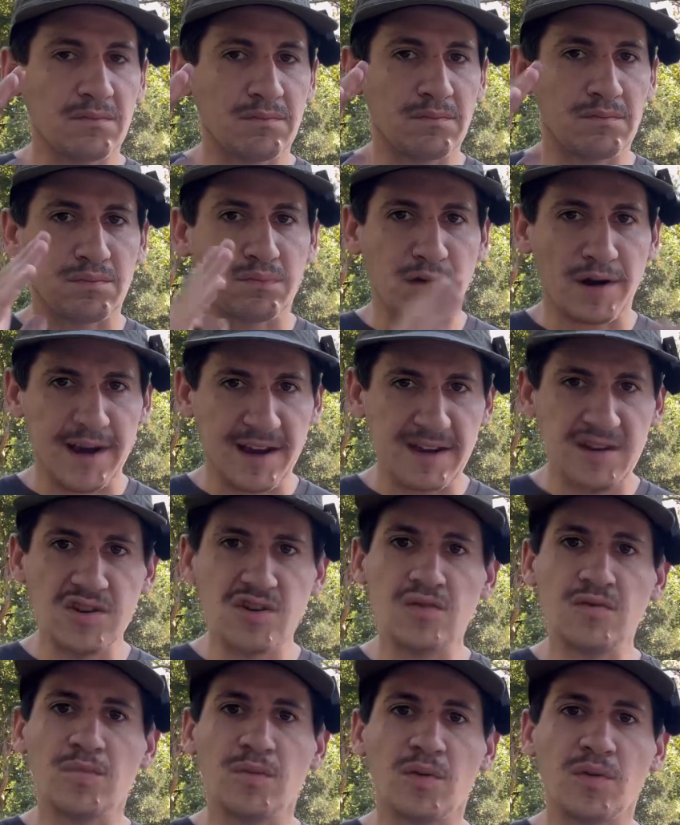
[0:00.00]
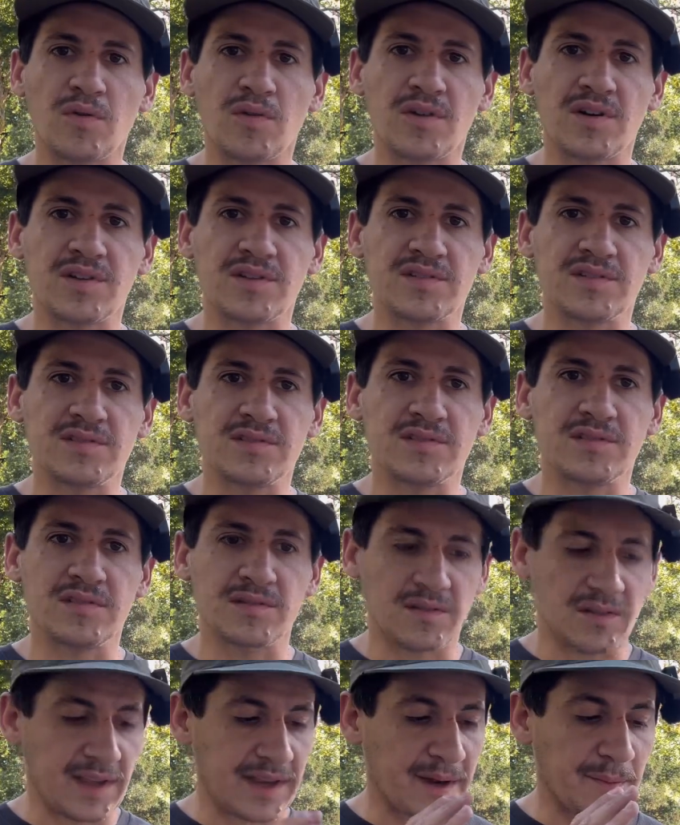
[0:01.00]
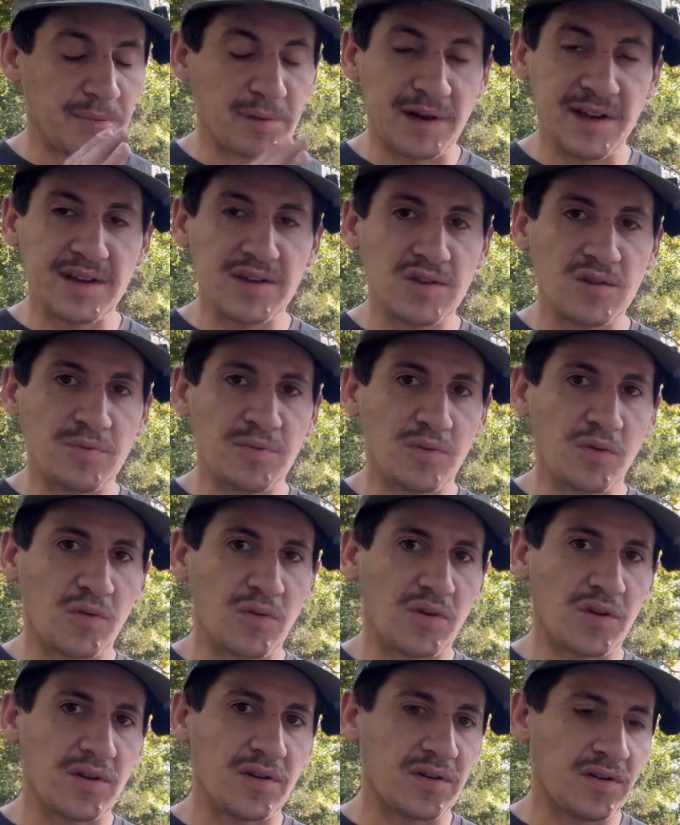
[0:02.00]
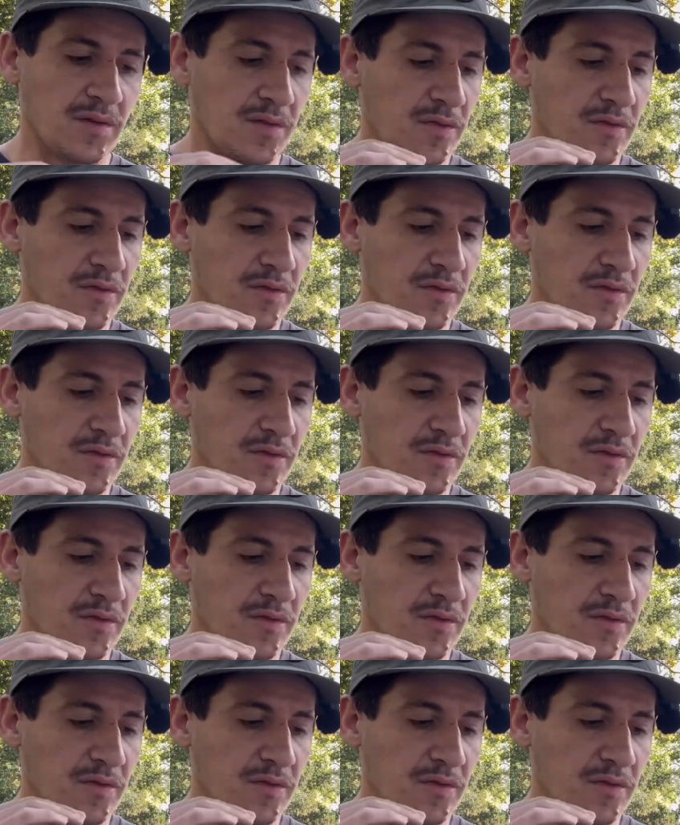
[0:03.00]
brand new board, like a brand new board,